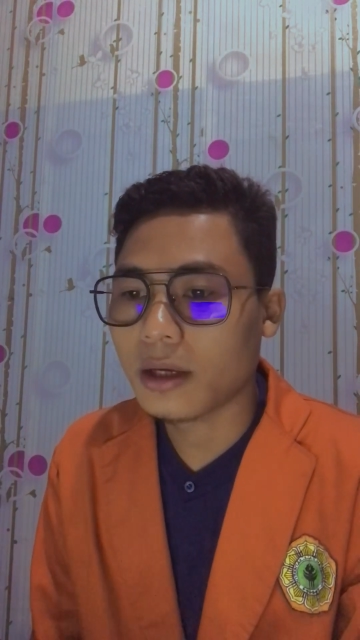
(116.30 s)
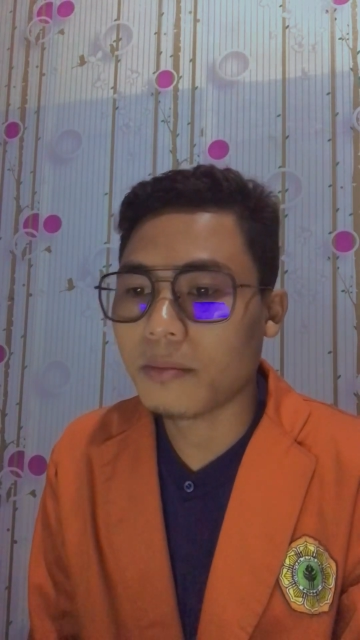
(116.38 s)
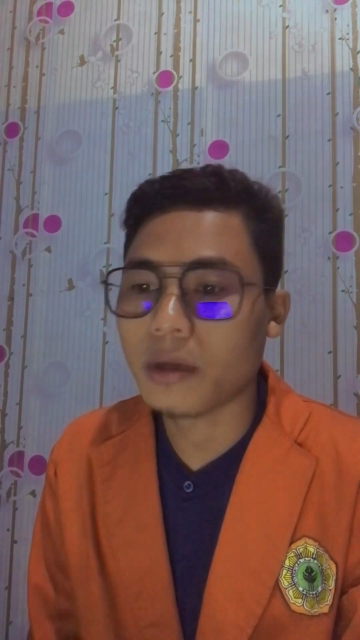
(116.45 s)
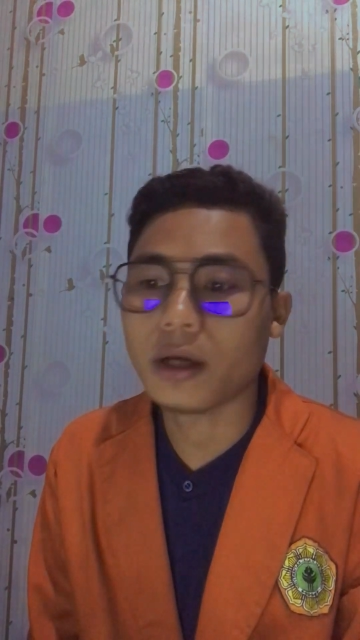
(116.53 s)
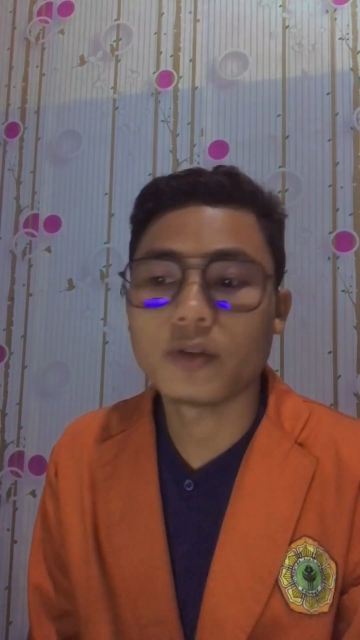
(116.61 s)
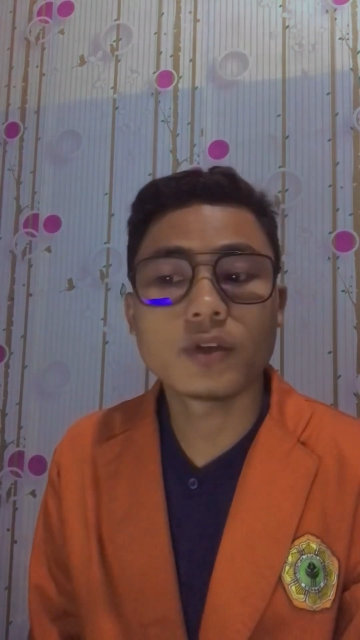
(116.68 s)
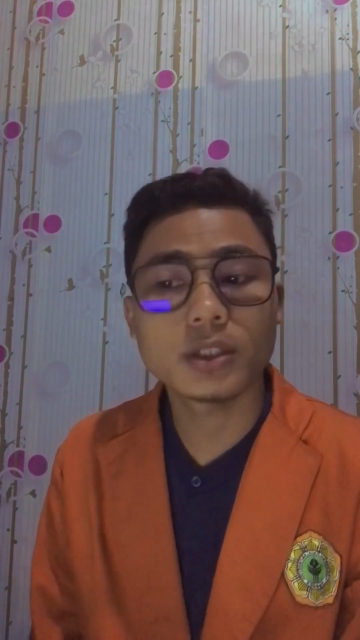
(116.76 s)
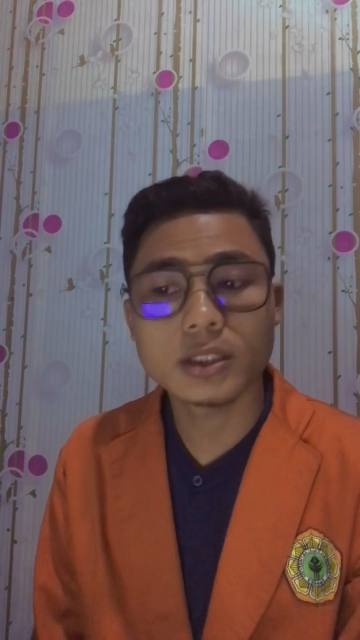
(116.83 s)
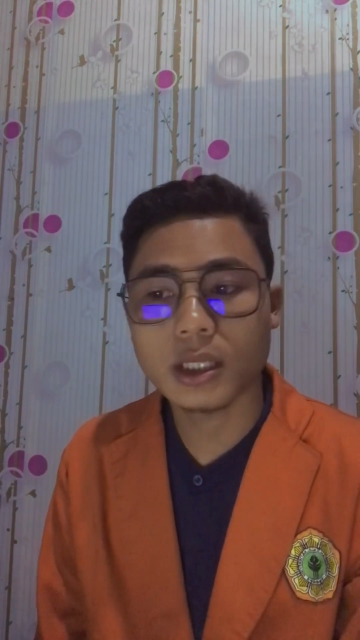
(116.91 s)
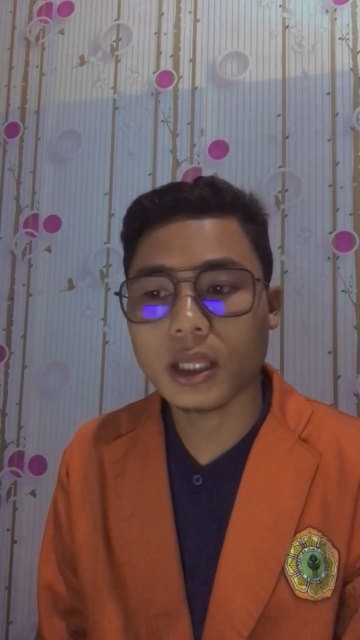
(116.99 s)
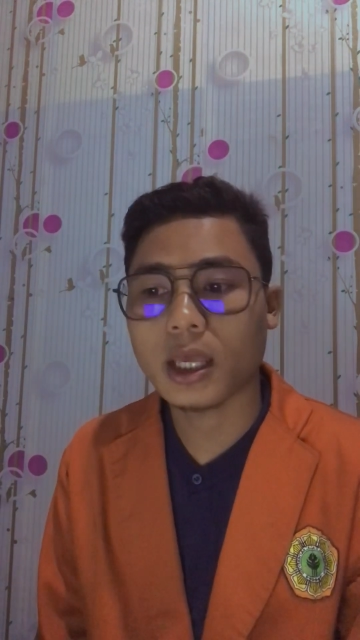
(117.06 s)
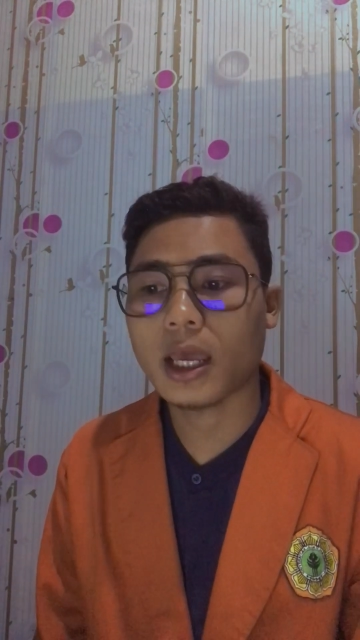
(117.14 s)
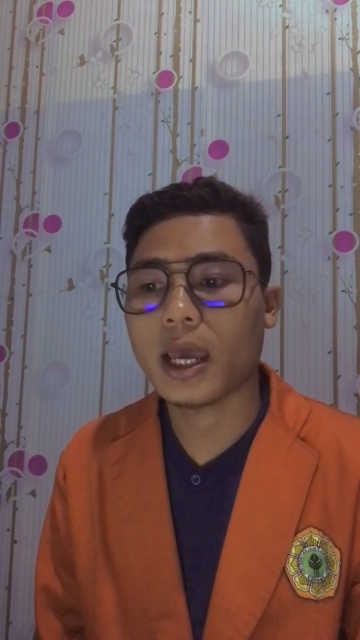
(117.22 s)
by
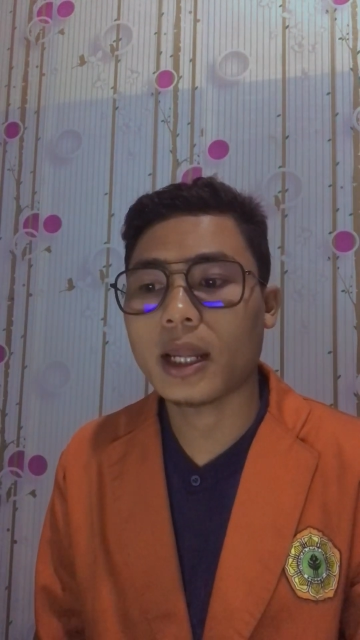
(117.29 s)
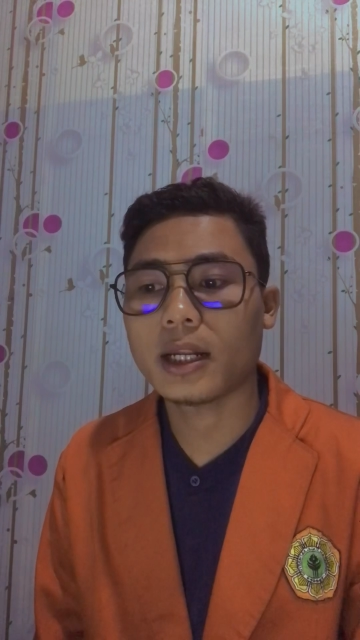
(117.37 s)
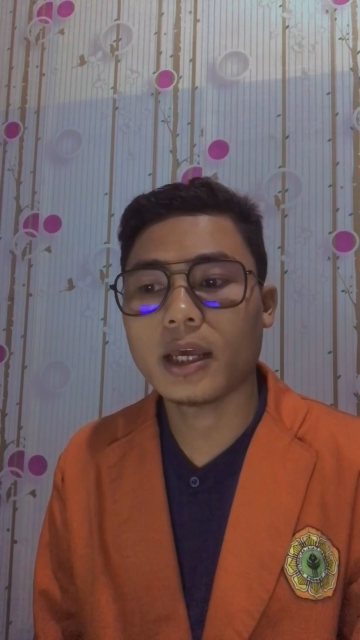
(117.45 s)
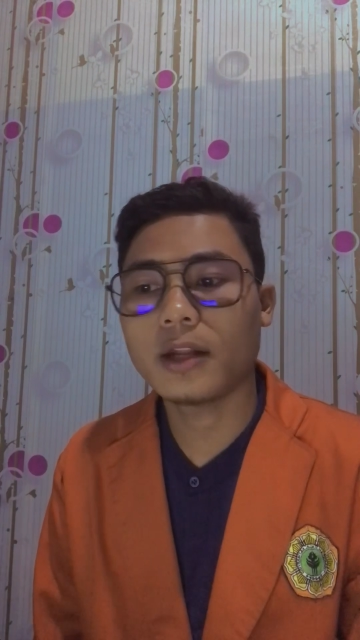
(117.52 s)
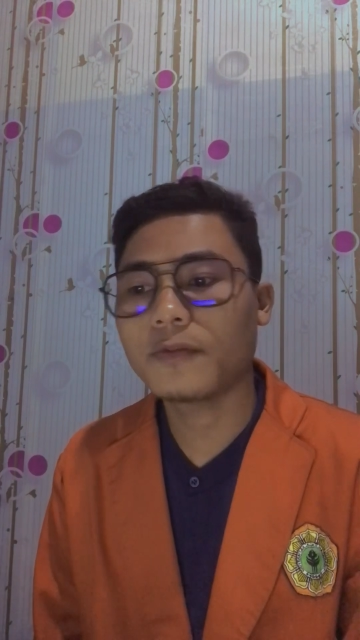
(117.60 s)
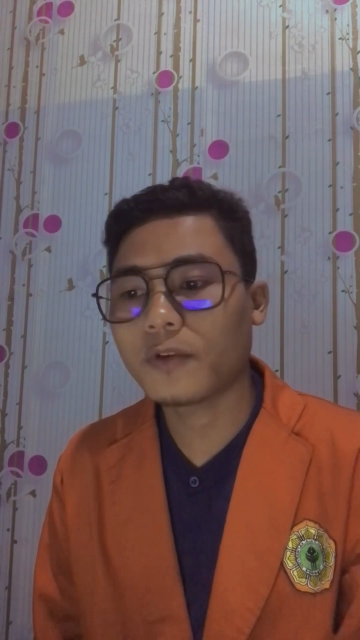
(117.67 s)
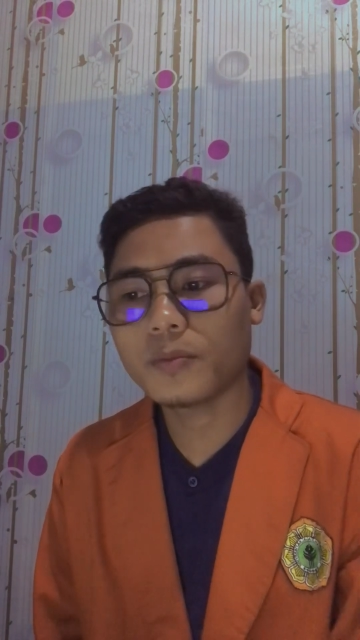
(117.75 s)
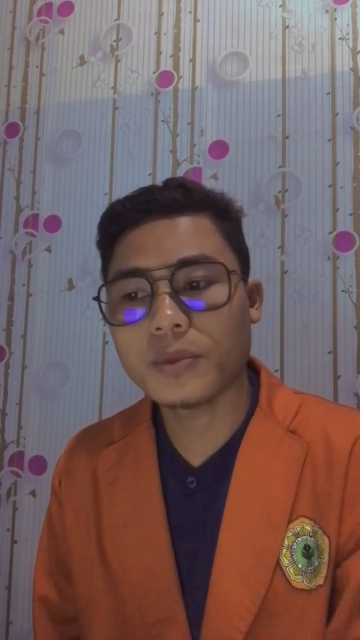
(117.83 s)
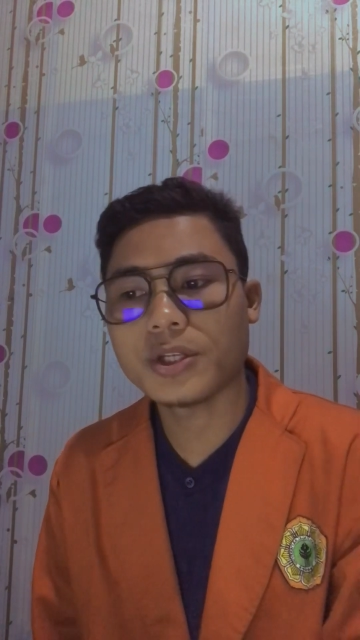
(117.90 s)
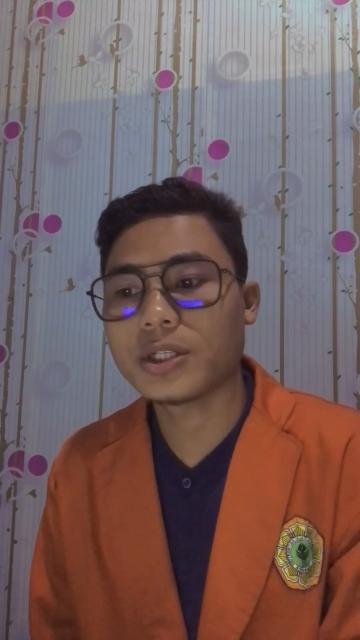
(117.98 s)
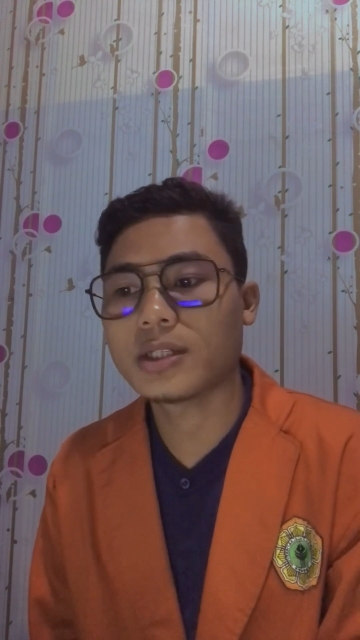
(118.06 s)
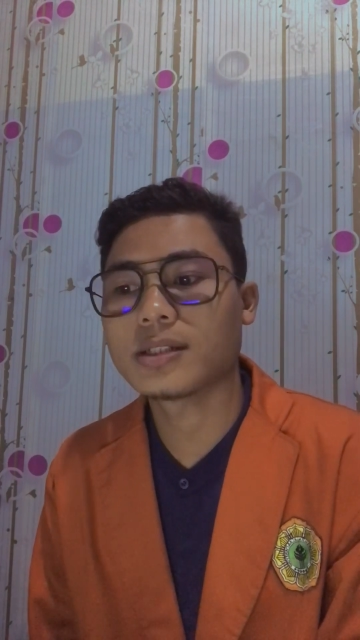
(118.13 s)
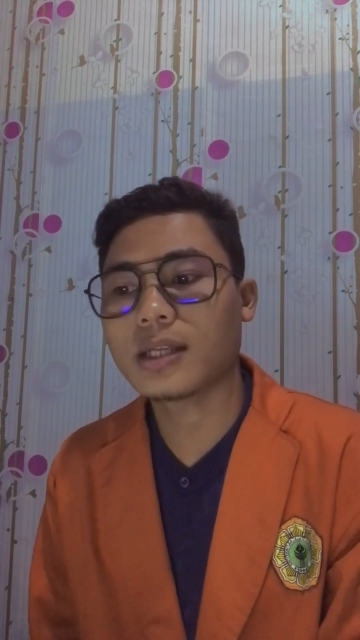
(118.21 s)
creating an
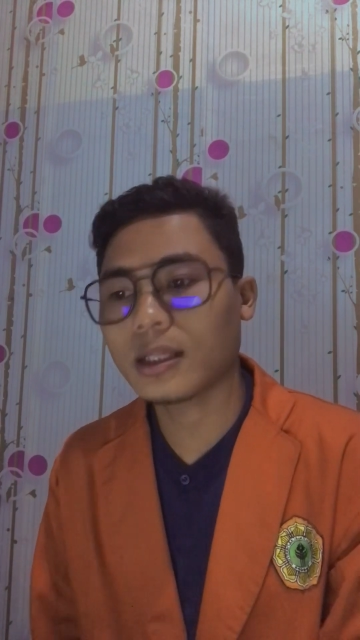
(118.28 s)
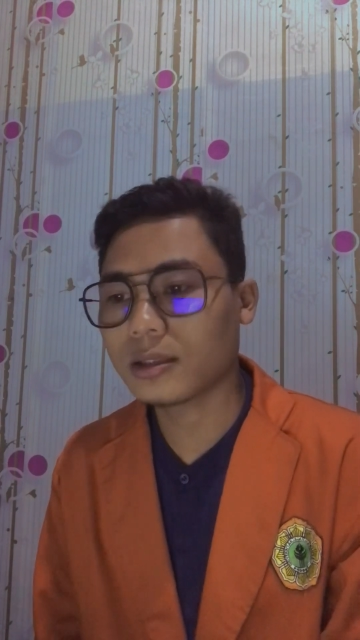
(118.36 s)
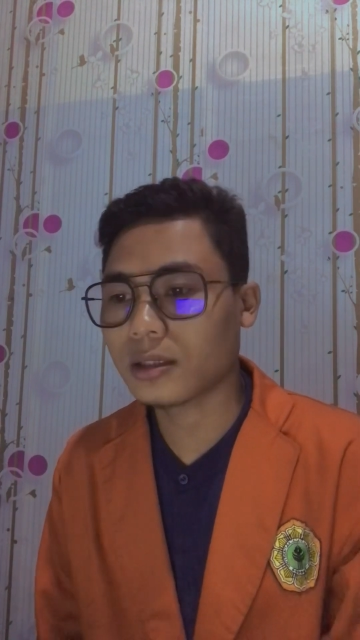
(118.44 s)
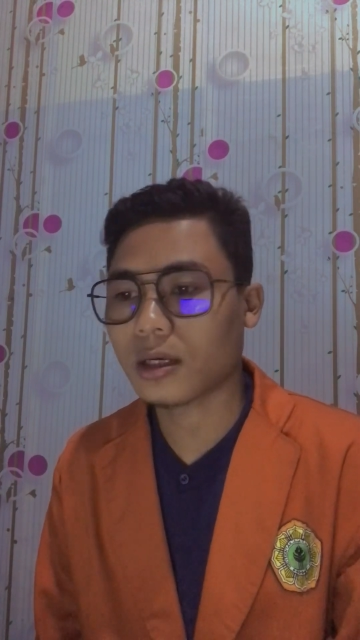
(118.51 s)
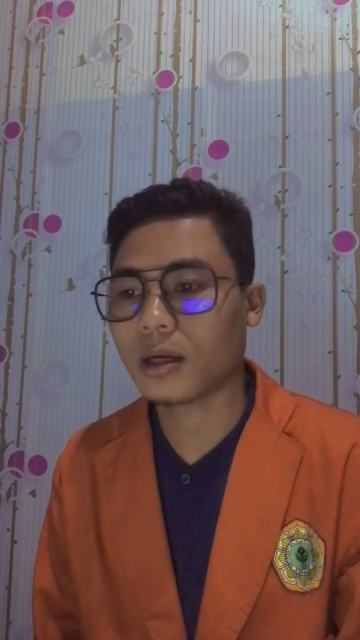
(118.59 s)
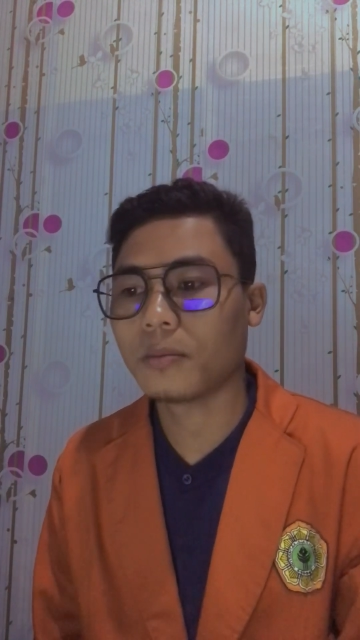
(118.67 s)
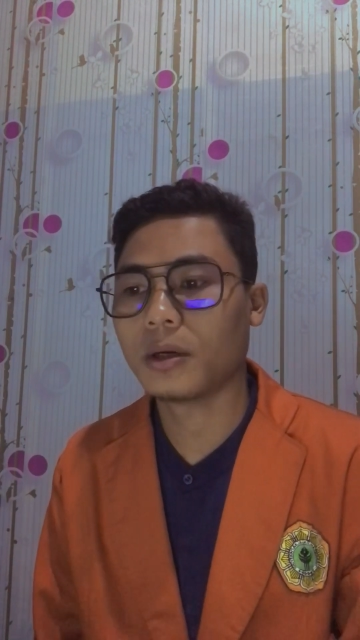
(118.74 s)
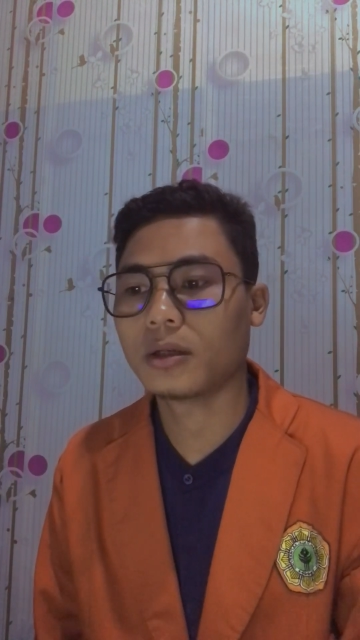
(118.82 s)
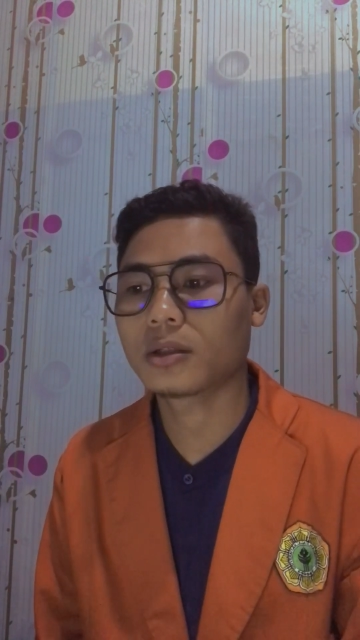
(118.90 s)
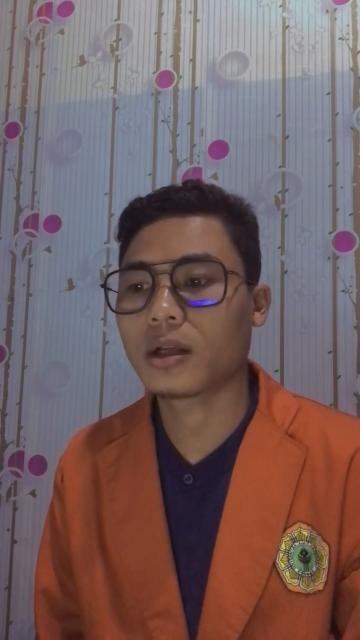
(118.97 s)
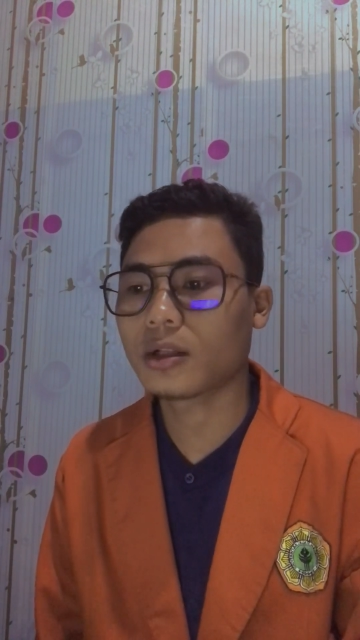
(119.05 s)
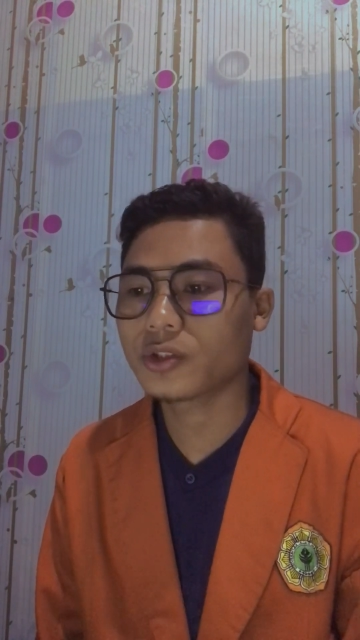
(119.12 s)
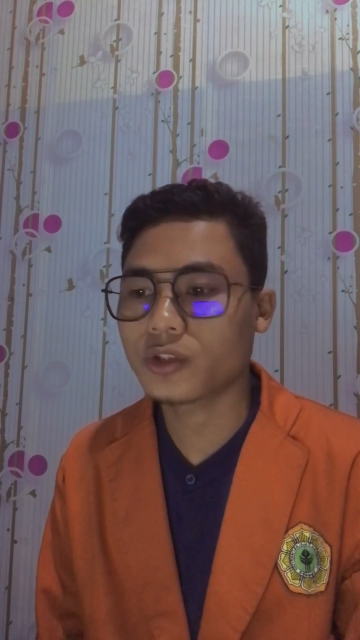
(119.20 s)
information center about
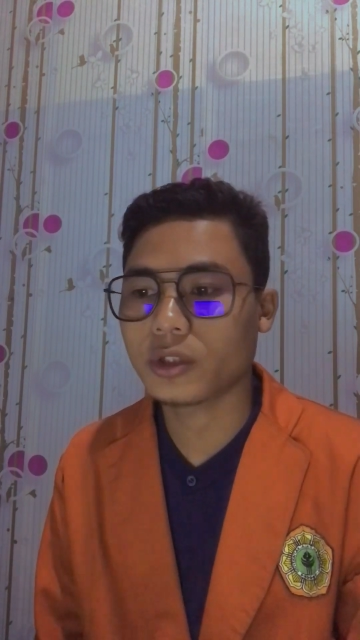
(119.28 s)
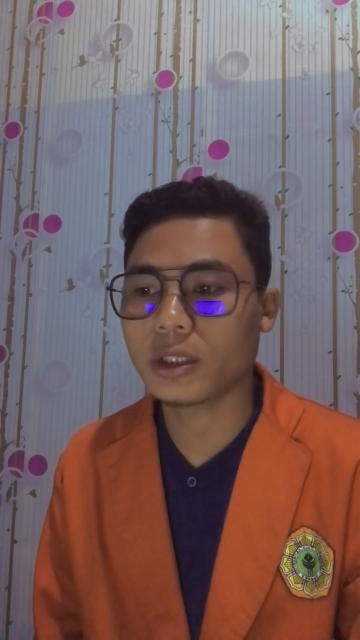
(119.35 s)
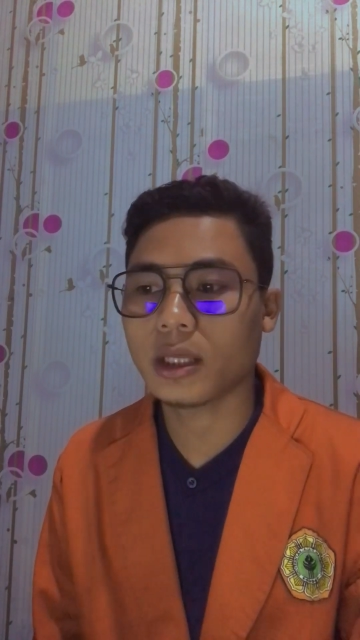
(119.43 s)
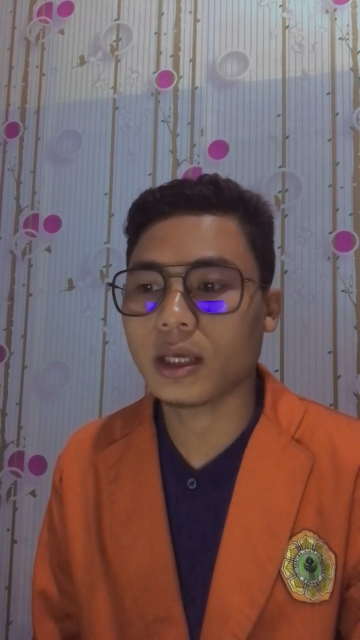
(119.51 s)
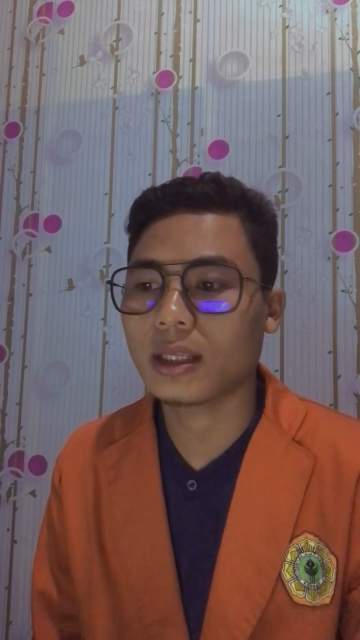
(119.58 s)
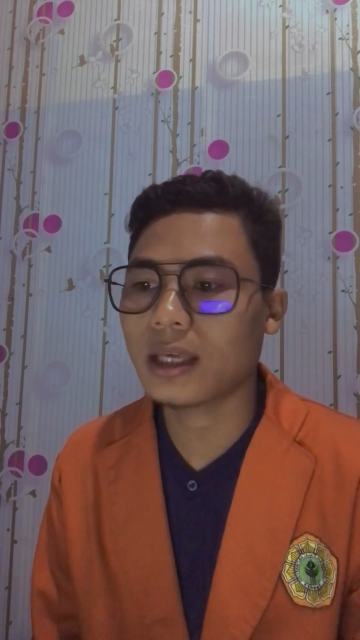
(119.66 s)
culture that